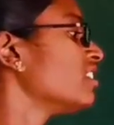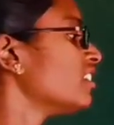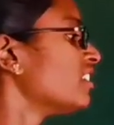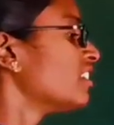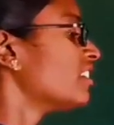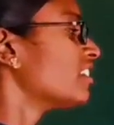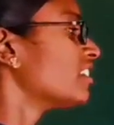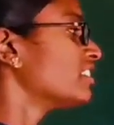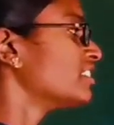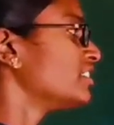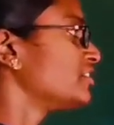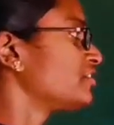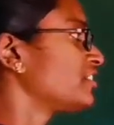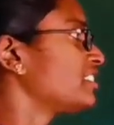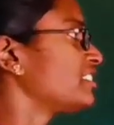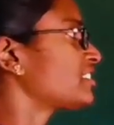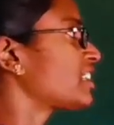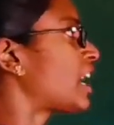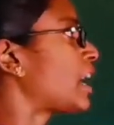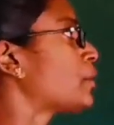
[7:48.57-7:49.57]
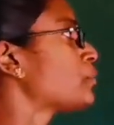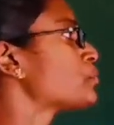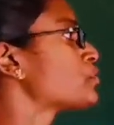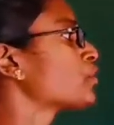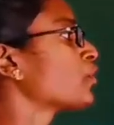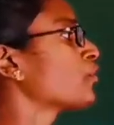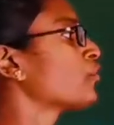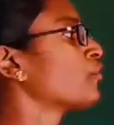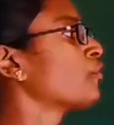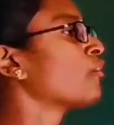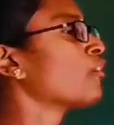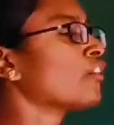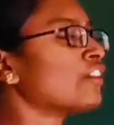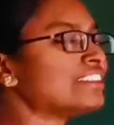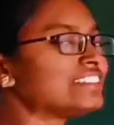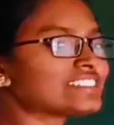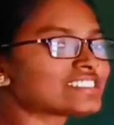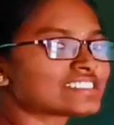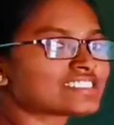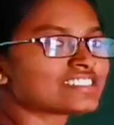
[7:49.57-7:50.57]
all different types of
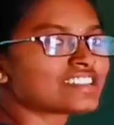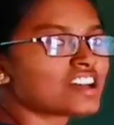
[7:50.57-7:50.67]
fonts.